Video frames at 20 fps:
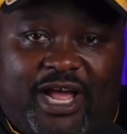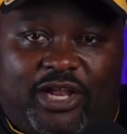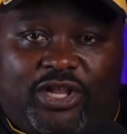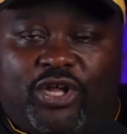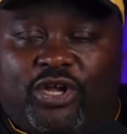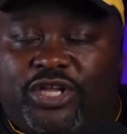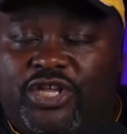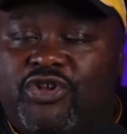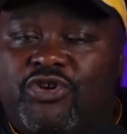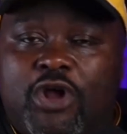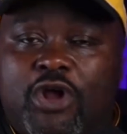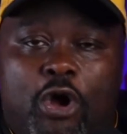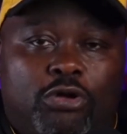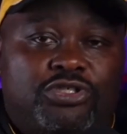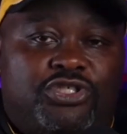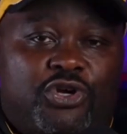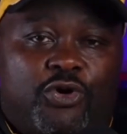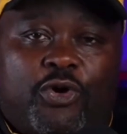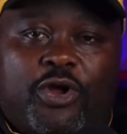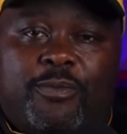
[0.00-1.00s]
Look,
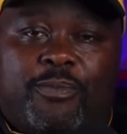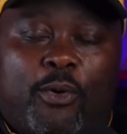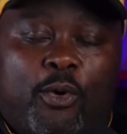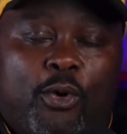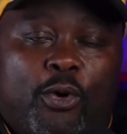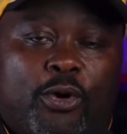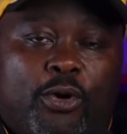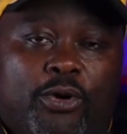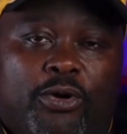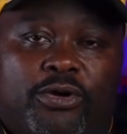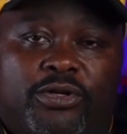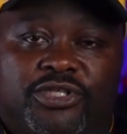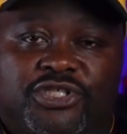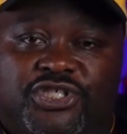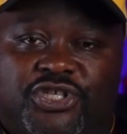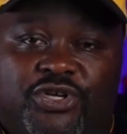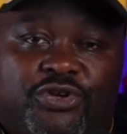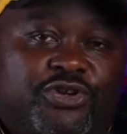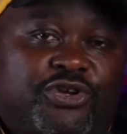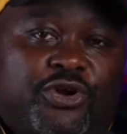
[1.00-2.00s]
Joey Porter
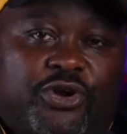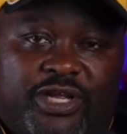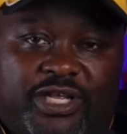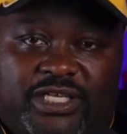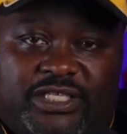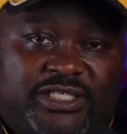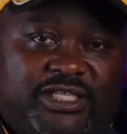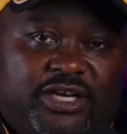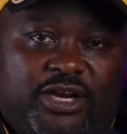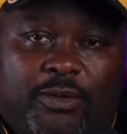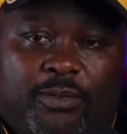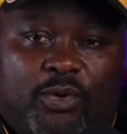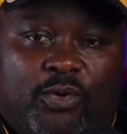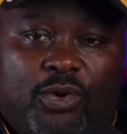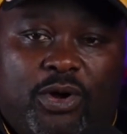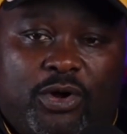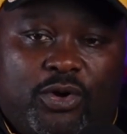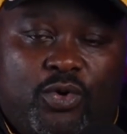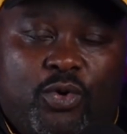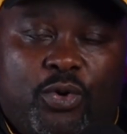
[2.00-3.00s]
Jr. is the number
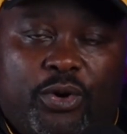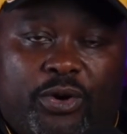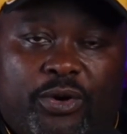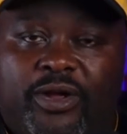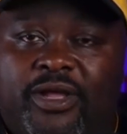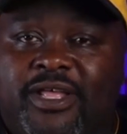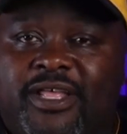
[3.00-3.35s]
1 corner.